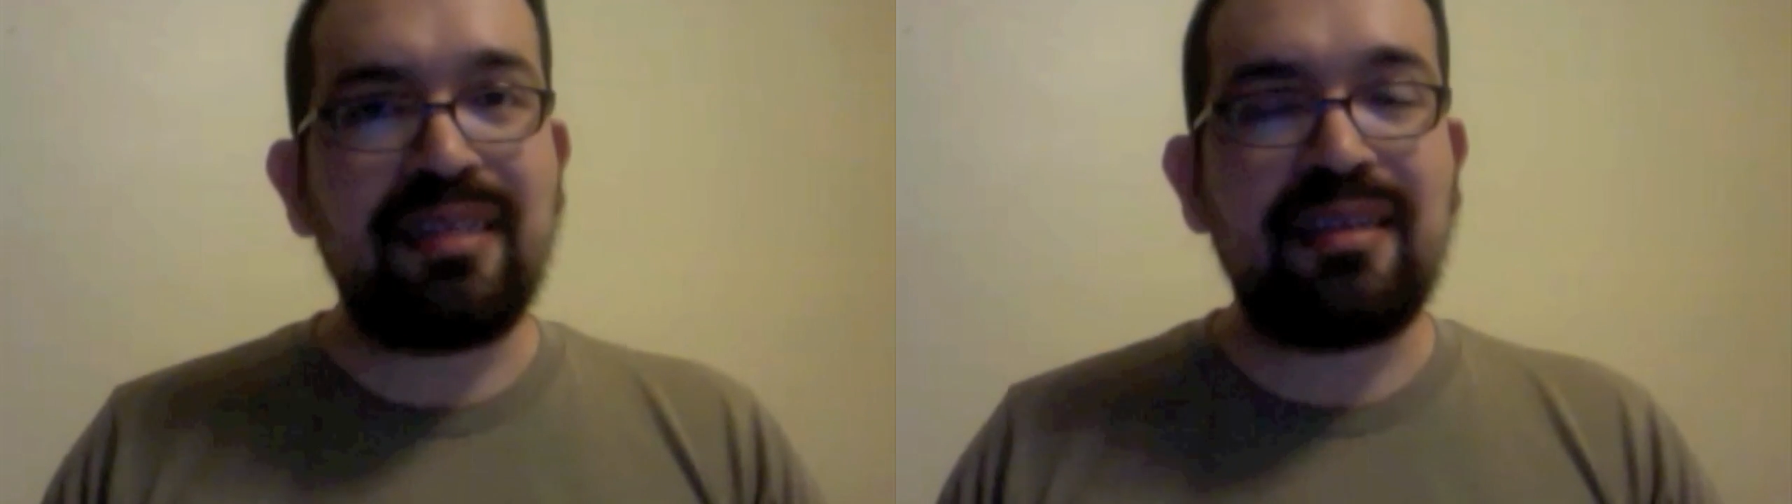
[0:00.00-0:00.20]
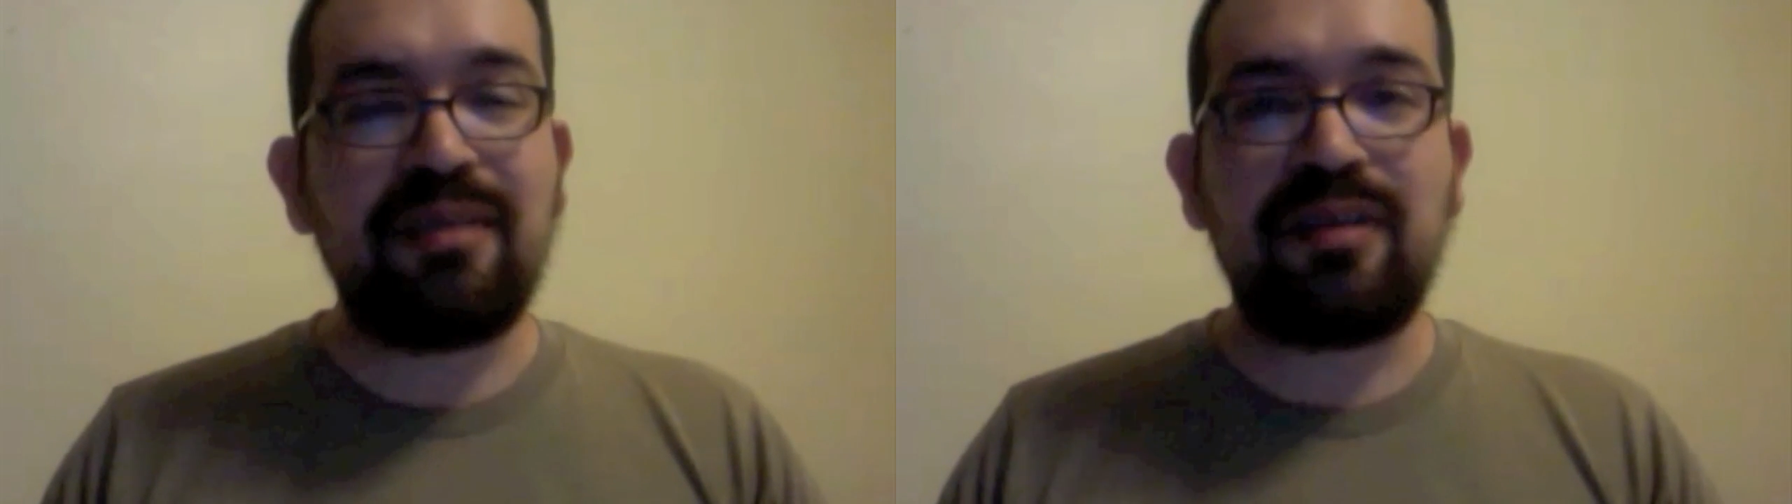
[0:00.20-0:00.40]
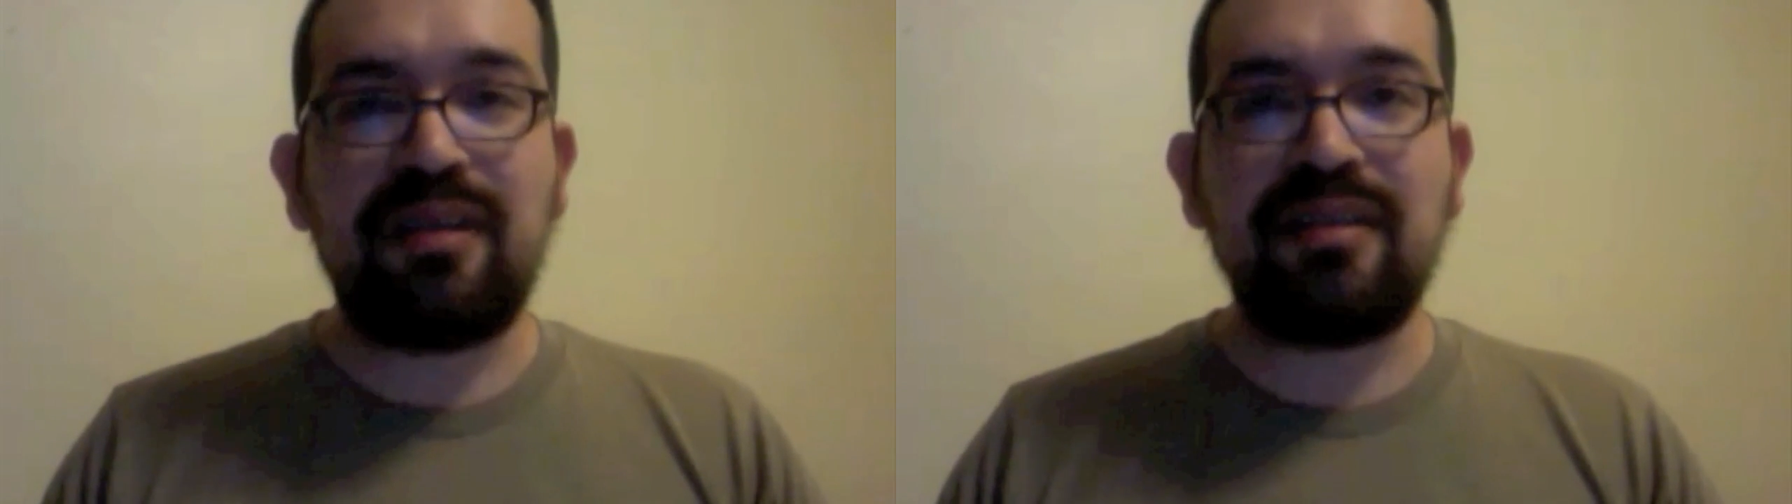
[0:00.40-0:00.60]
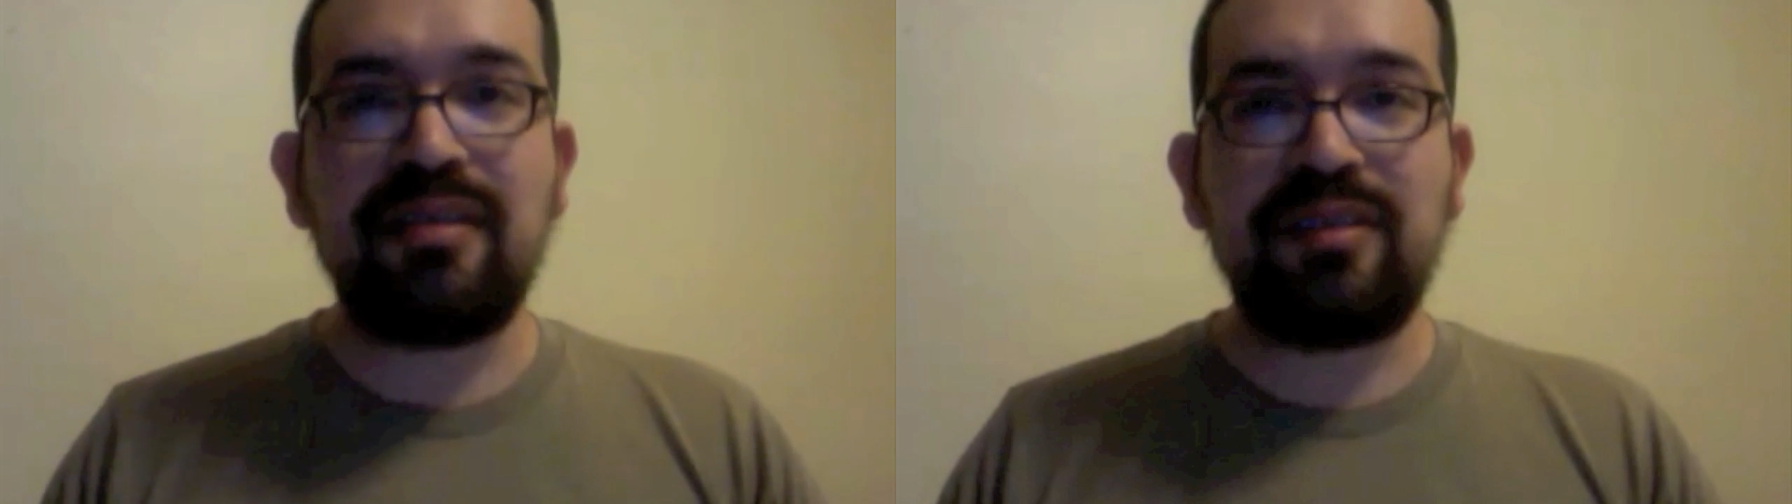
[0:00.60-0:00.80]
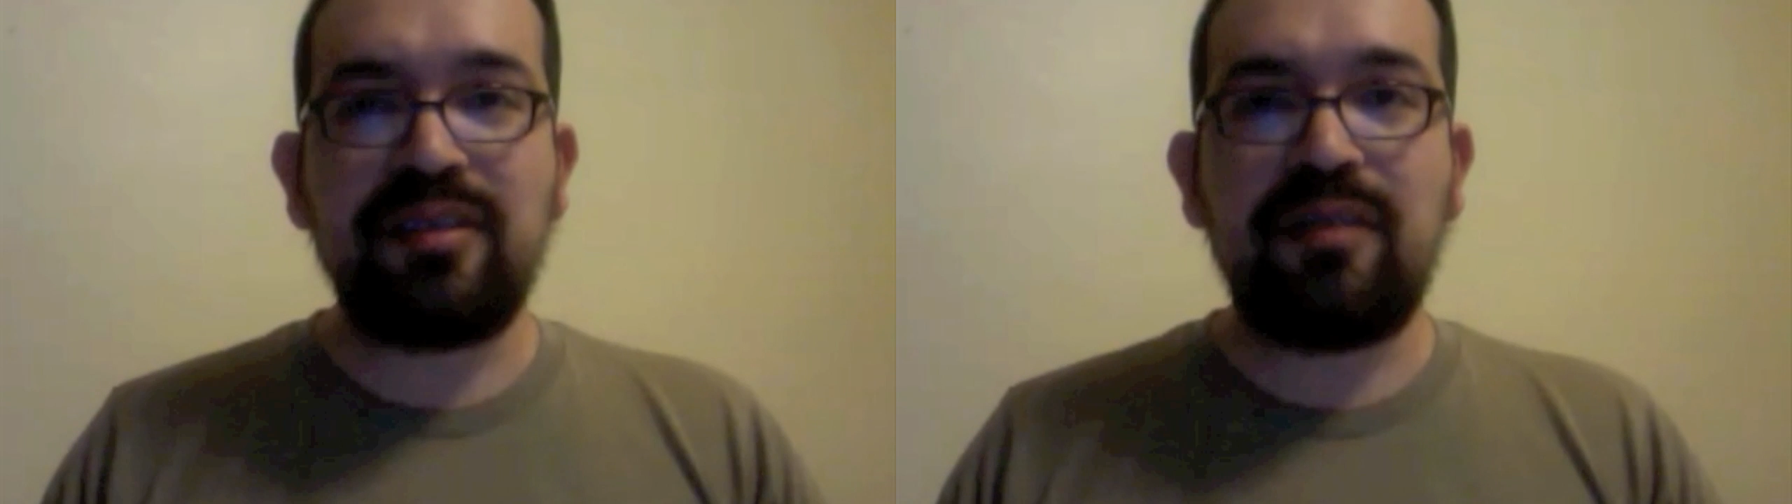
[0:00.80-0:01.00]
think they were all
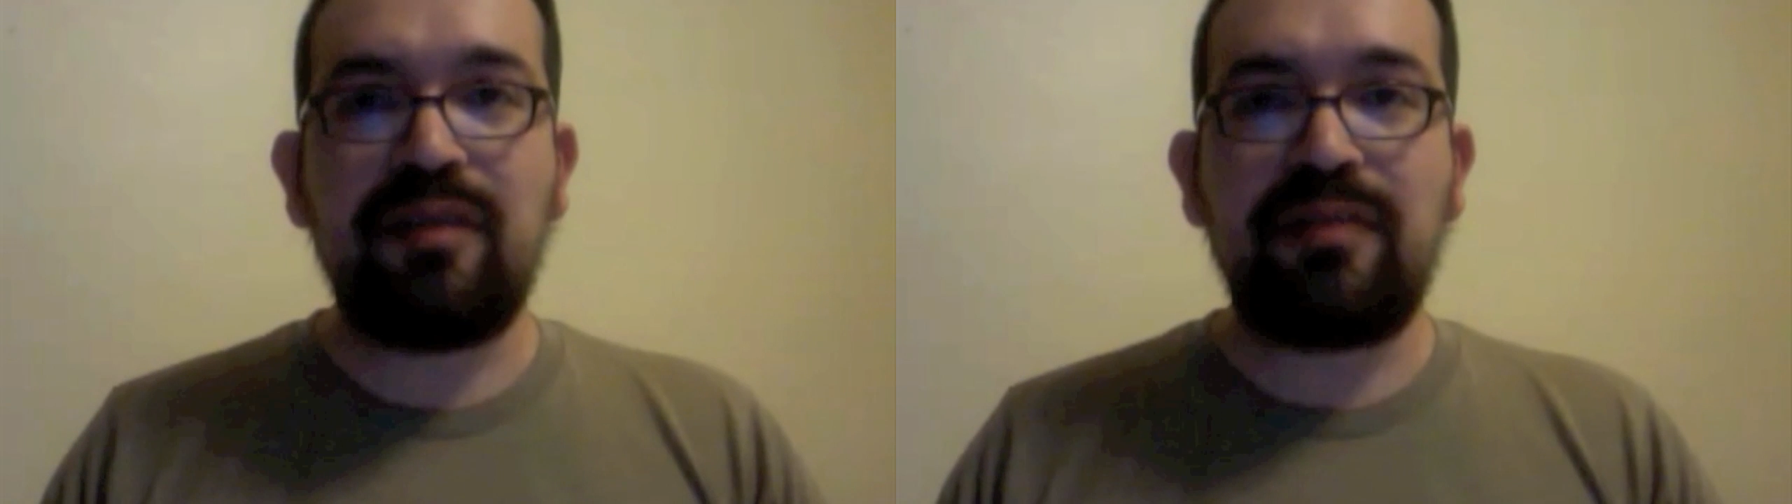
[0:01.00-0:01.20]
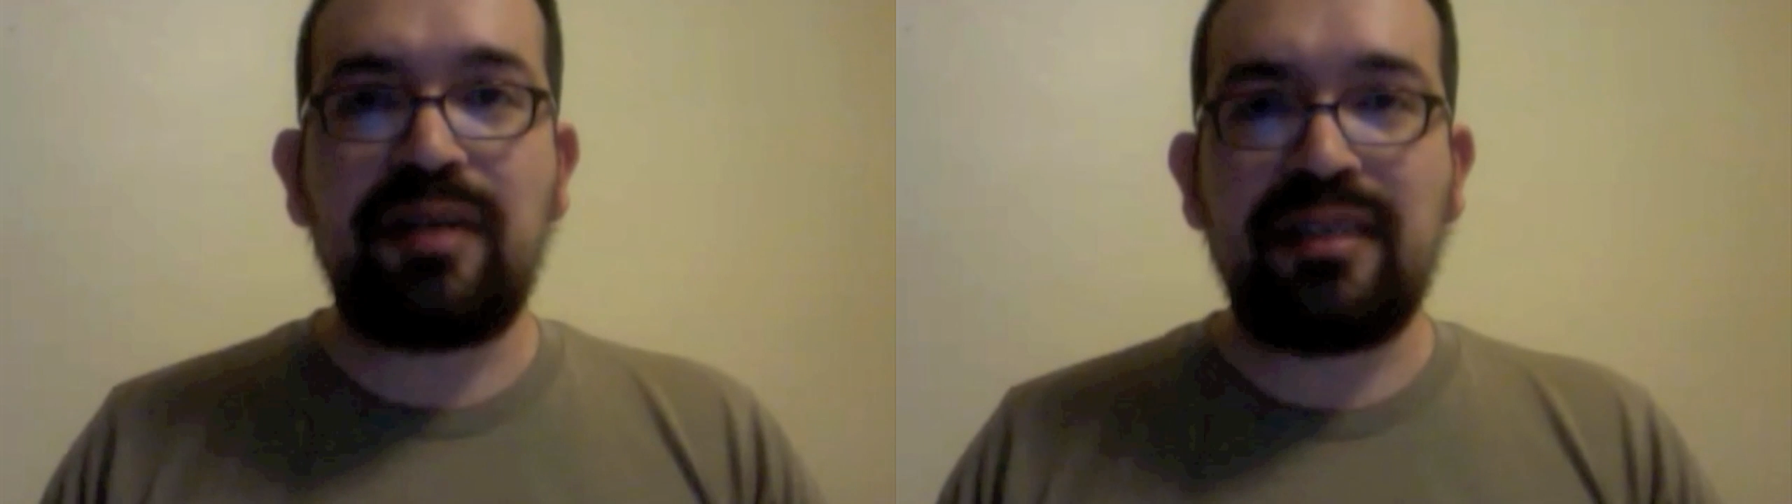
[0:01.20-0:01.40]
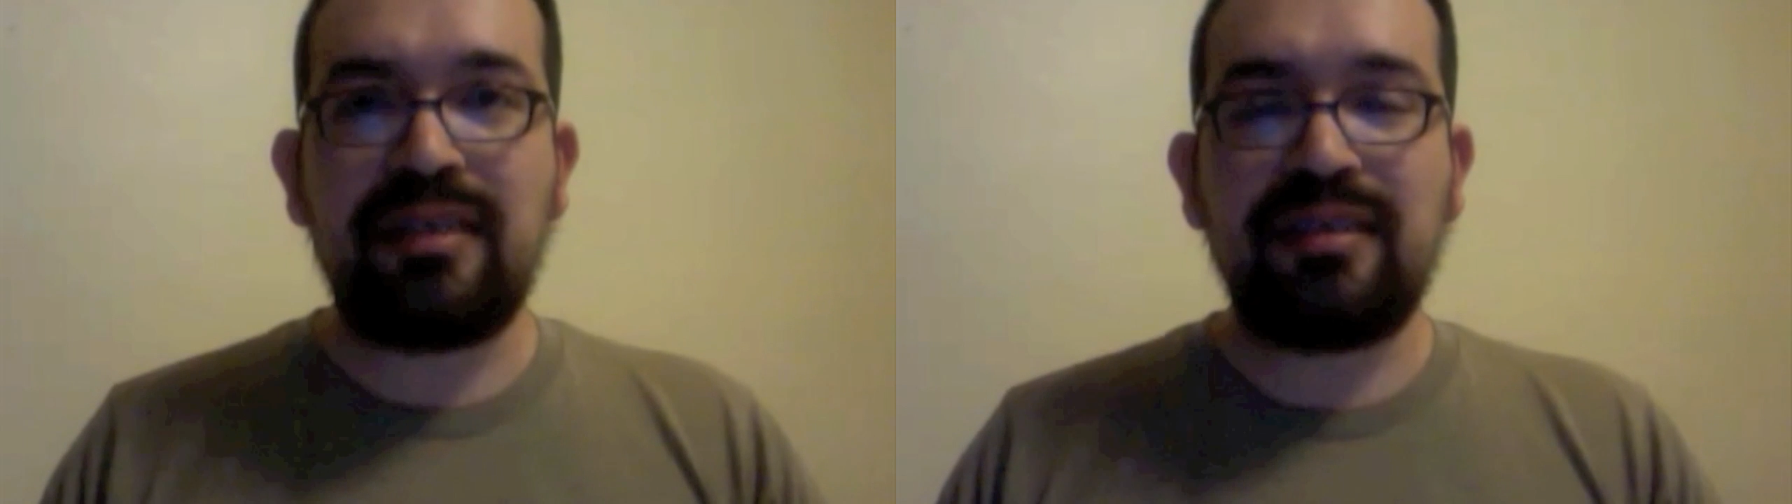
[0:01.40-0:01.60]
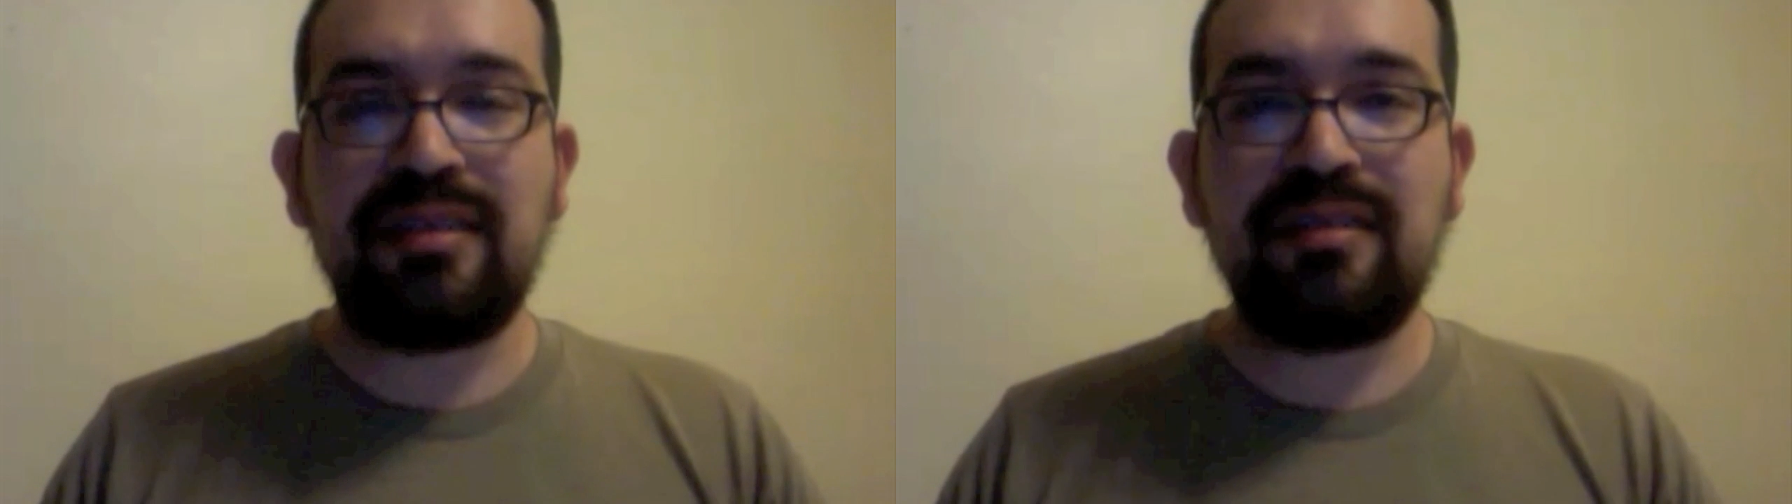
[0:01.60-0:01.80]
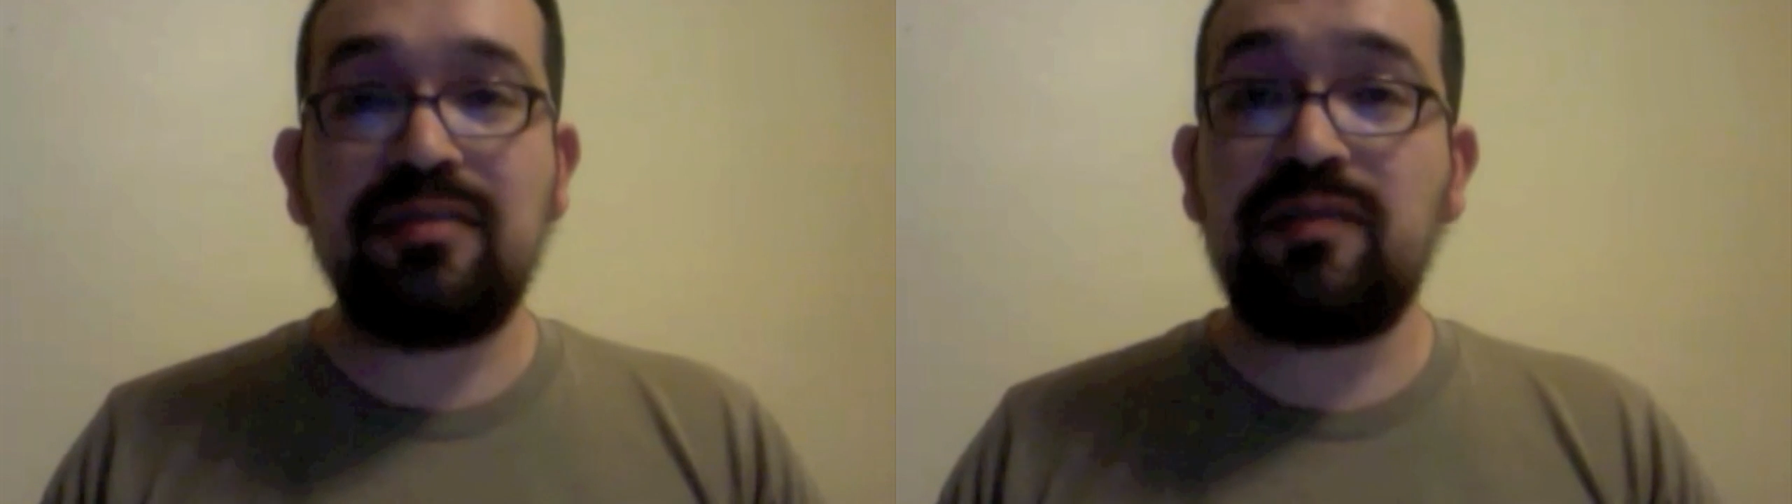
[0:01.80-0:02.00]
going to show up on there,